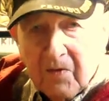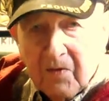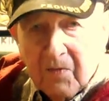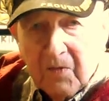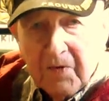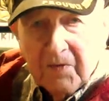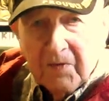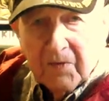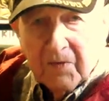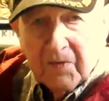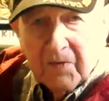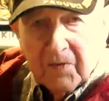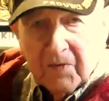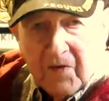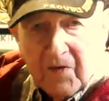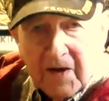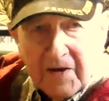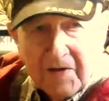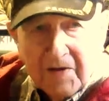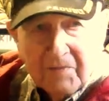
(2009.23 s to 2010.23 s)
We were
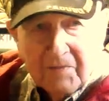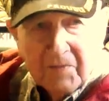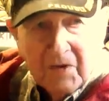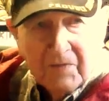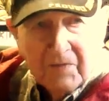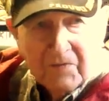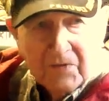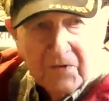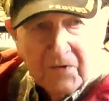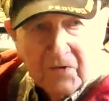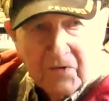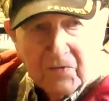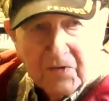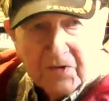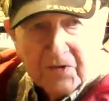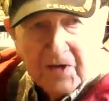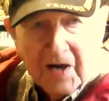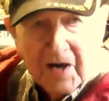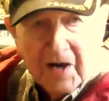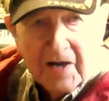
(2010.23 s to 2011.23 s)
flying above an
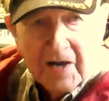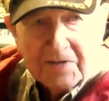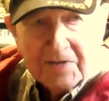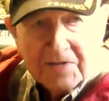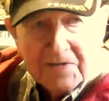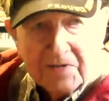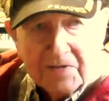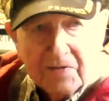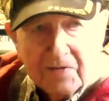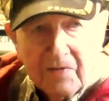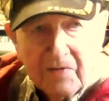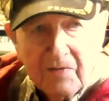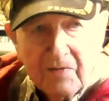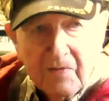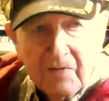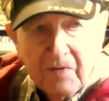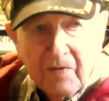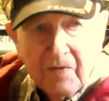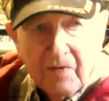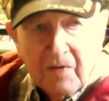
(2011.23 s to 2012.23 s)
overcast
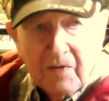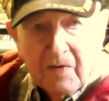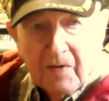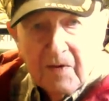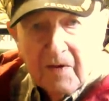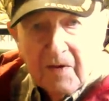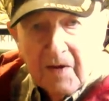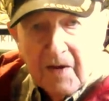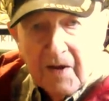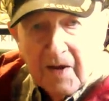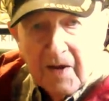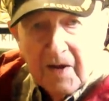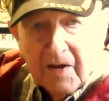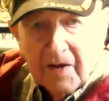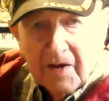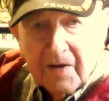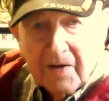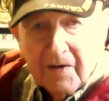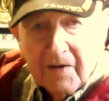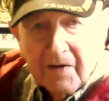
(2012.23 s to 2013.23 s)

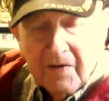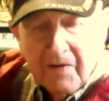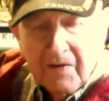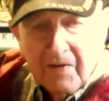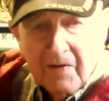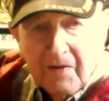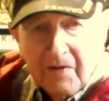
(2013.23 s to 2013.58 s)
and